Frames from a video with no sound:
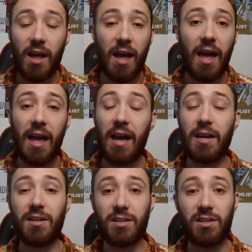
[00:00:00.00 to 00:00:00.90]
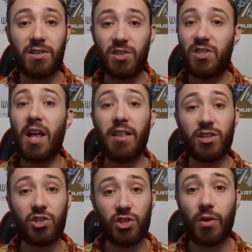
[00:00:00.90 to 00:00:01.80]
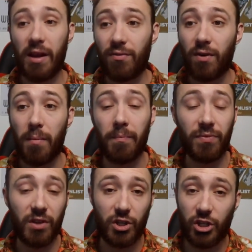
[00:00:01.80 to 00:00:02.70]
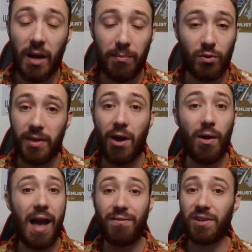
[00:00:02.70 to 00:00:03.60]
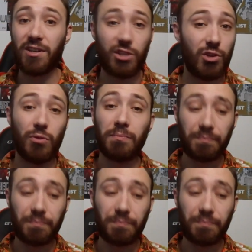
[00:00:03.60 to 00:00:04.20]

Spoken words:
and sell it straight from the ships without having to